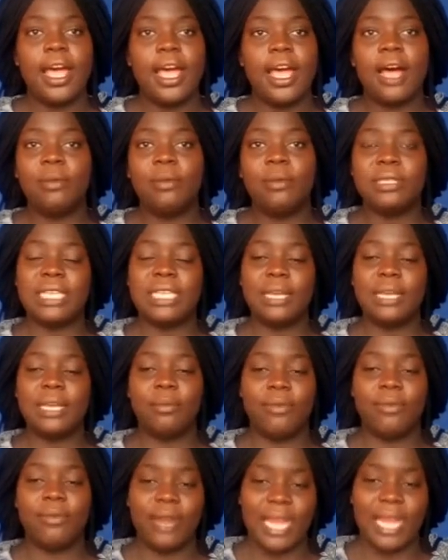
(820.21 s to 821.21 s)
I'll be taking
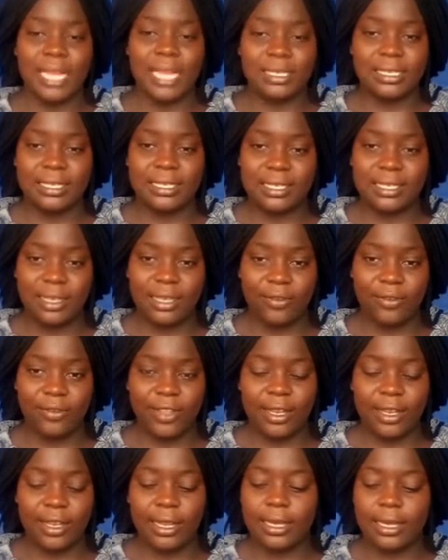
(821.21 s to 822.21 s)
prayers this
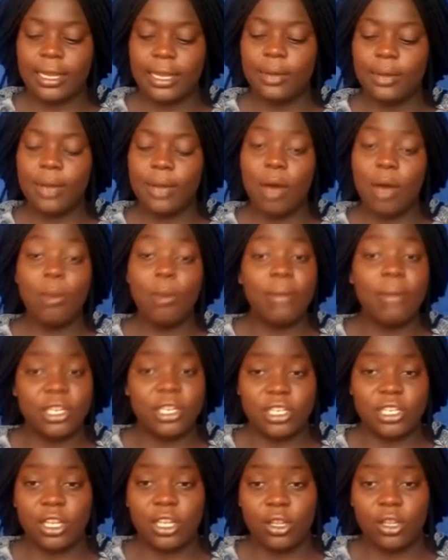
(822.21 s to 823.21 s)
evening and um, I'll be
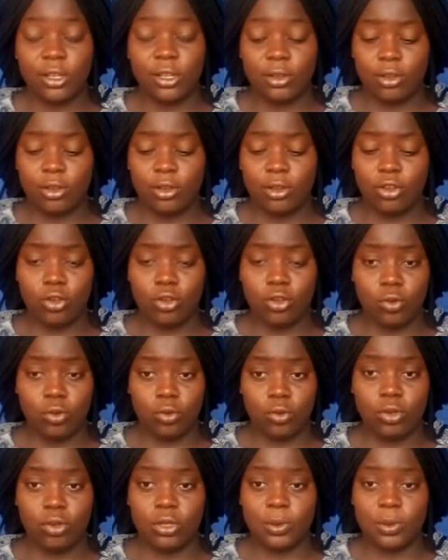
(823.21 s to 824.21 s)
mentioning you,
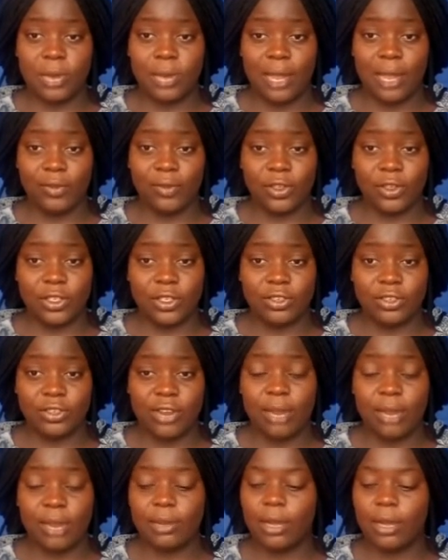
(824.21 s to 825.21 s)
those people that are not
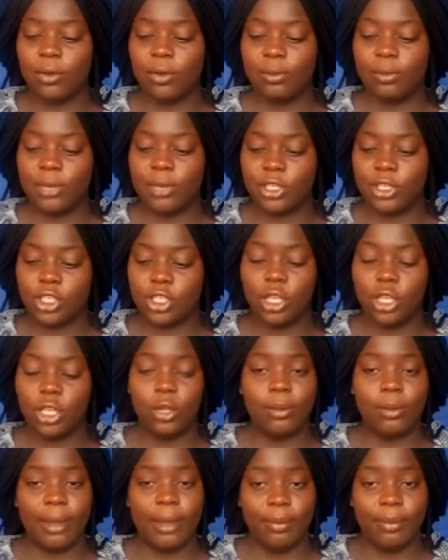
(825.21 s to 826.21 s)
subscribed, I'll be mentioning
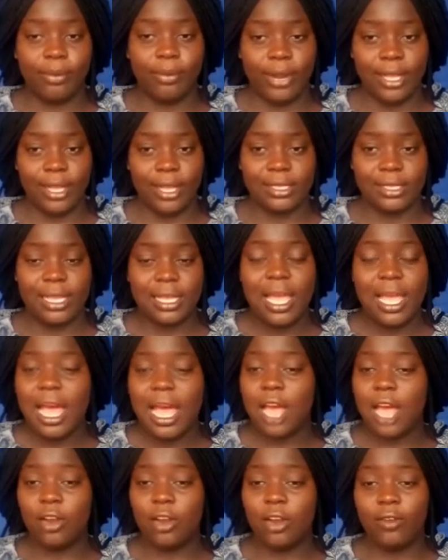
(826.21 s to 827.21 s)
you in my prayers.
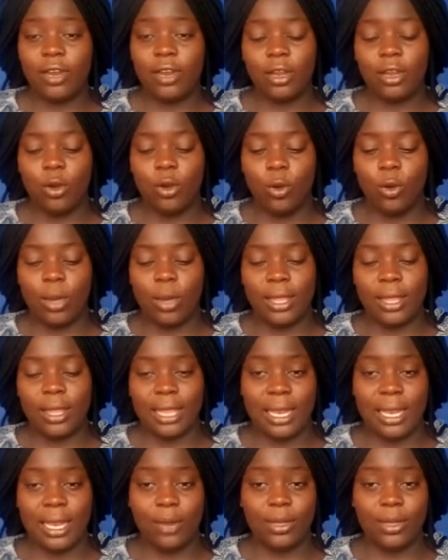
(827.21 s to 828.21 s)
I don't really know
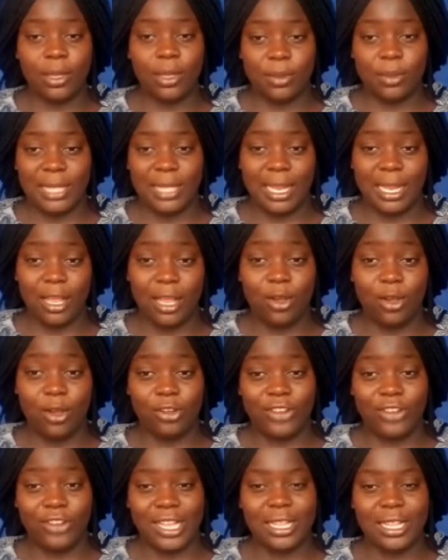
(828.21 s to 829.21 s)
exactly what I'll be telling
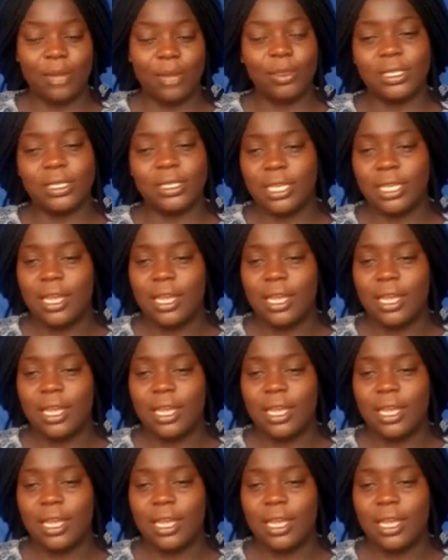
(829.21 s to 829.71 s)
God right now, but